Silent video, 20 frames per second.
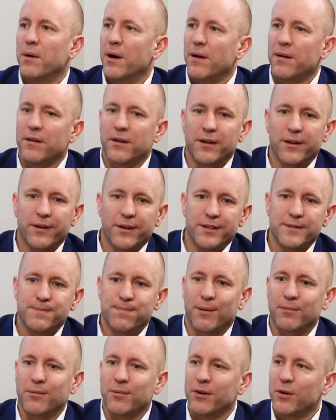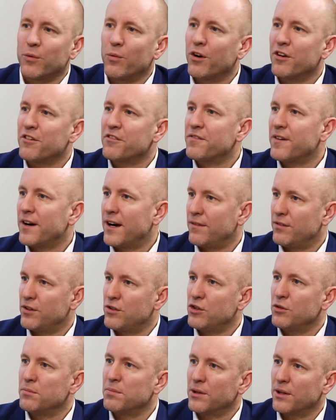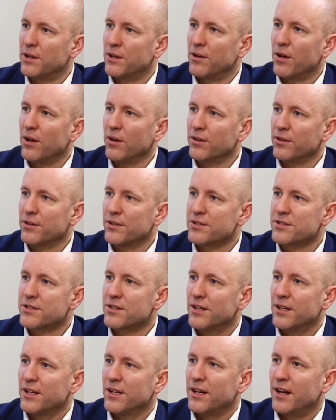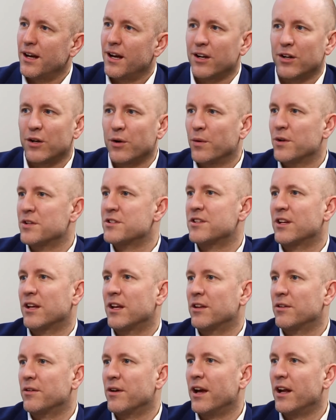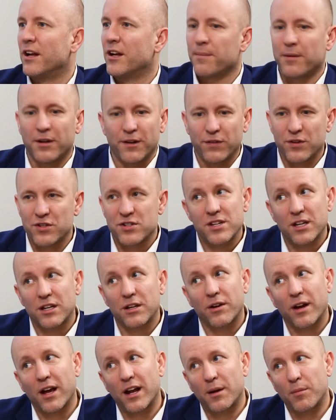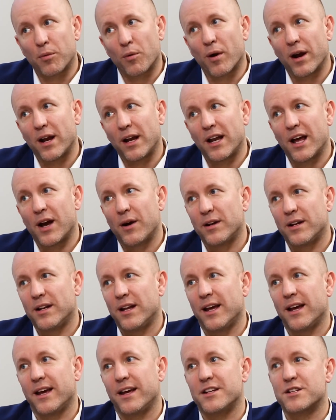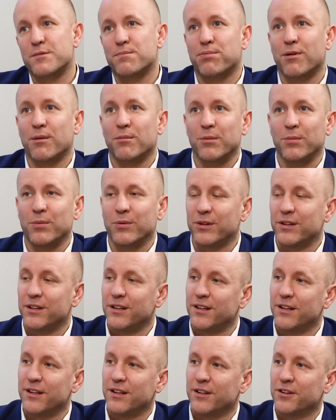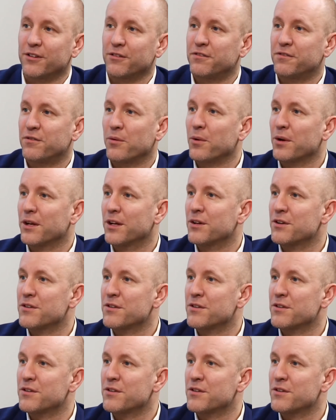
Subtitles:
But, you know, it's probably $1.5 to $2 billion, and no one's sticking their hand up. And if you stick your hand up right now today, it's probably, you know, 4